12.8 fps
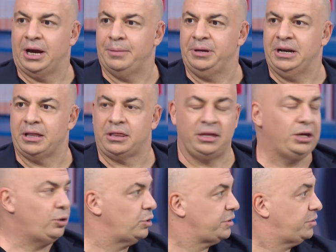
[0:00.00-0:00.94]
I mean, I
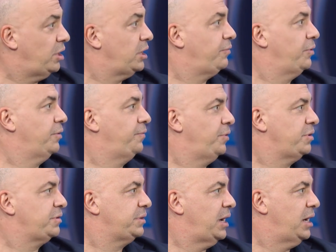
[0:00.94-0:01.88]
think you're starting for the
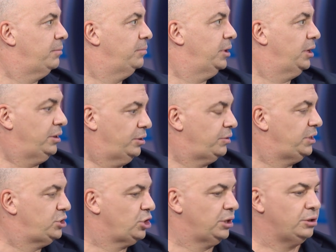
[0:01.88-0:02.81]
first time in the
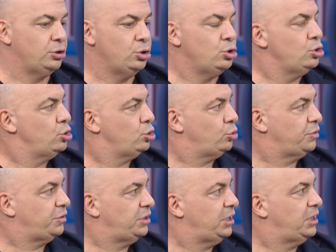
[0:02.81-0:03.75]
region to
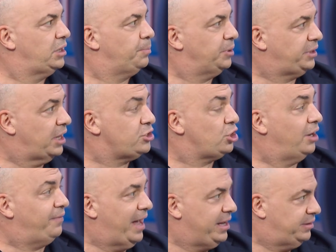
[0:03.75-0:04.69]
see the potential of
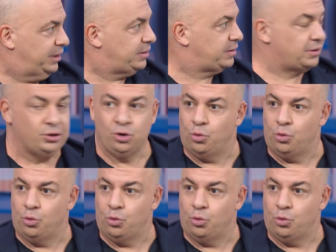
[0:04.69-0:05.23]
exits.